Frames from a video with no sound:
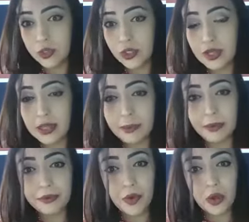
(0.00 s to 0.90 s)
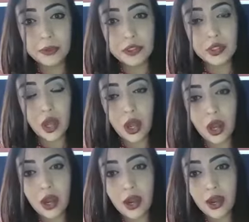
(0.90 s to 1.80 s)
Do you think the performers
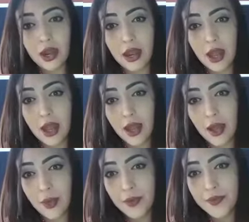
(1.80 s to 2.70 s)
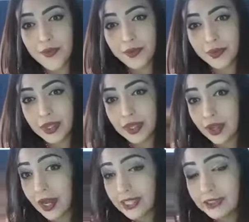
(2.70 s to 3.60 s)
are
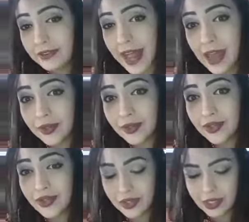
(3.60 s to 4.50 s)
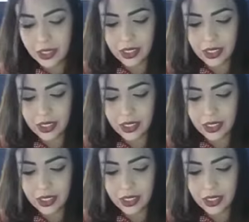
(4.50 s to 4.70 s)
collective nouns?